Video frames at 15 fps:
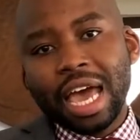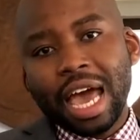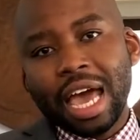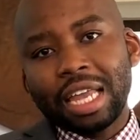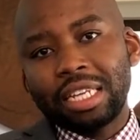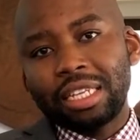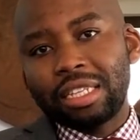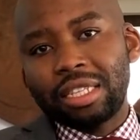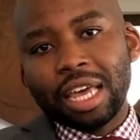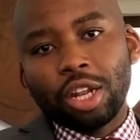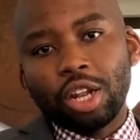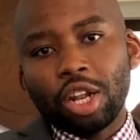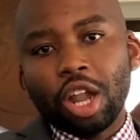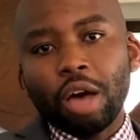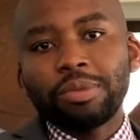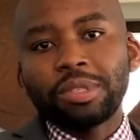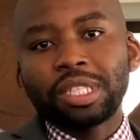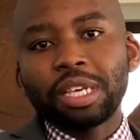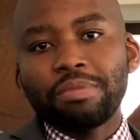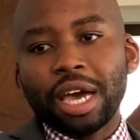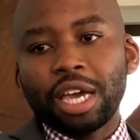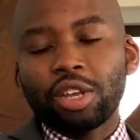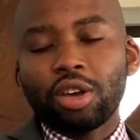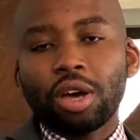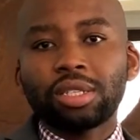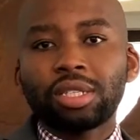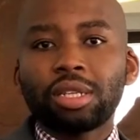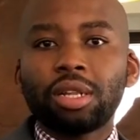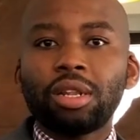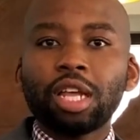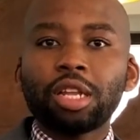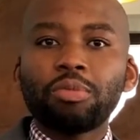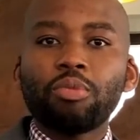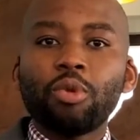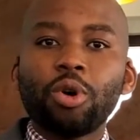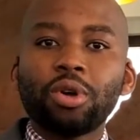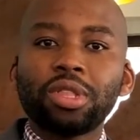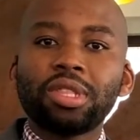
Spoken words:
and that lobster might cost a lot more